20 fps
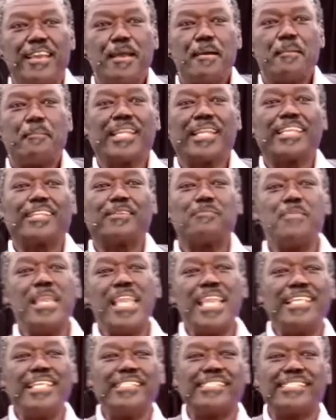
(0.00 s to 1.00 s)
But it
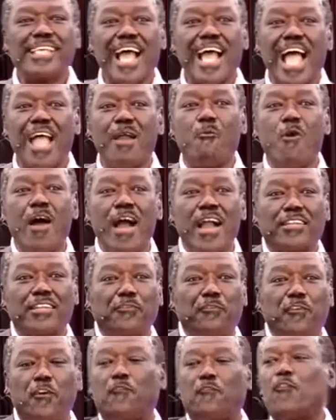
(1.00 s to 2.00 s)
means I worked
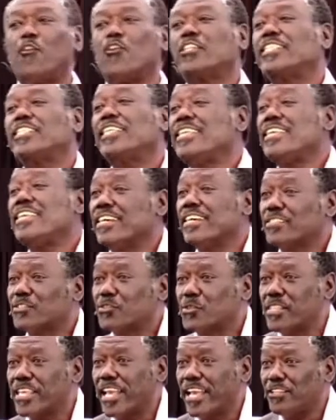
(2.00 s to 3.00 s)
for 40 years to
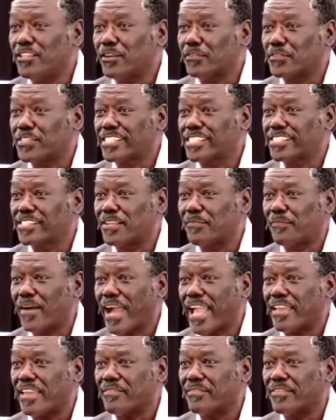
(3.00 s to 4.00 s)
the age of
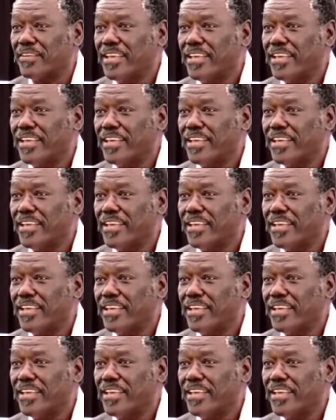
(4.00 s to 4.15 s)
65,